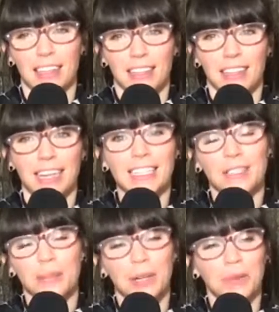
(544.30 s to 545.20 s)

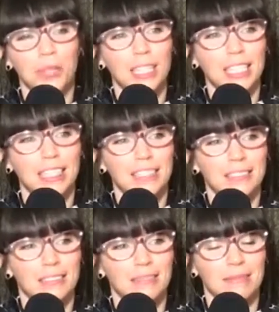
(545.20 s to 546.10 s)
that's what really,
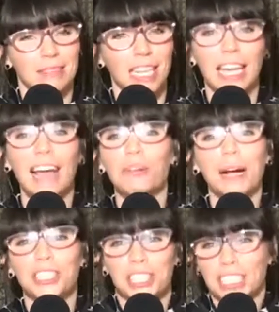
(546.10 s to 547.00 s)
and
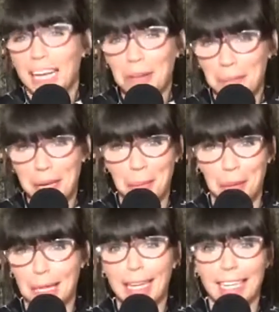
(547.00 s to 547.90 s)
everybody just allowed me to
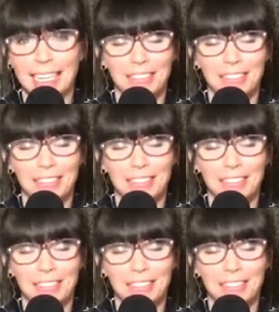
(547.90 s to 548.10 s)
play it,